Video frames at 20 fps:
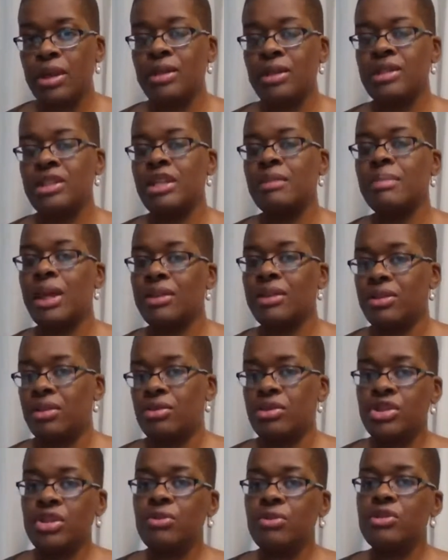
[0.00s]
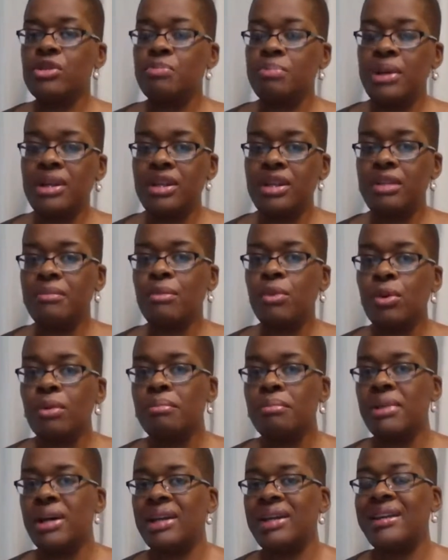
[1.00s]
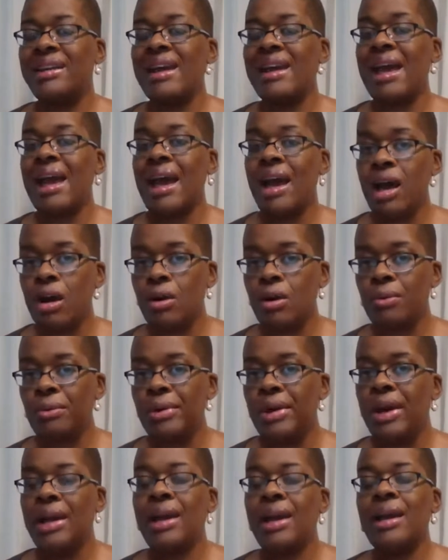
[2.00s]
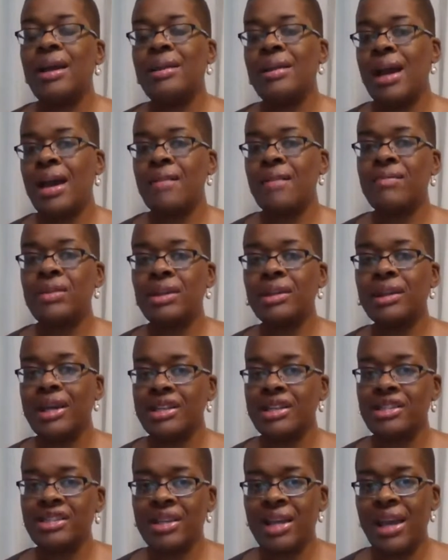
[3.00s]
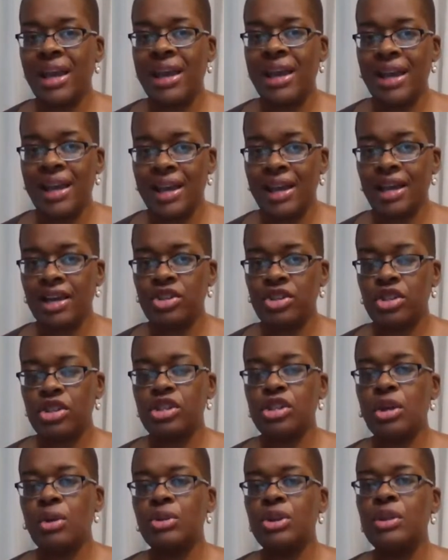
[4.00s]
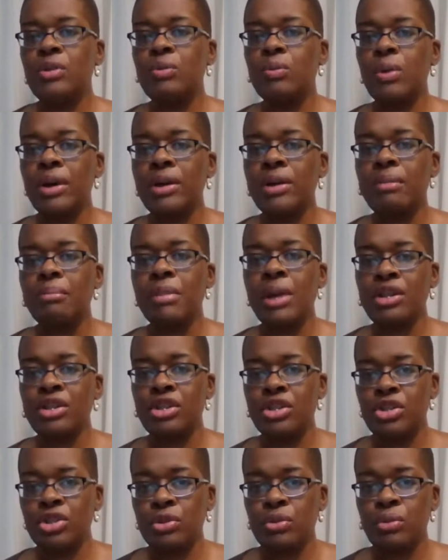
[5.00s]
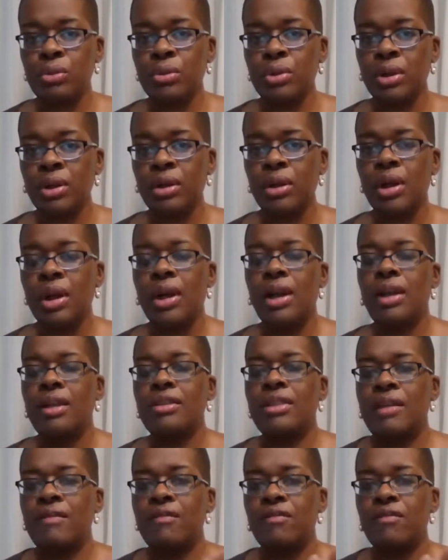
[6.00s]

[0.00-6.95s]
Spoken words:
It seems like they're still spending more money out and having less cash. So you want to make sure that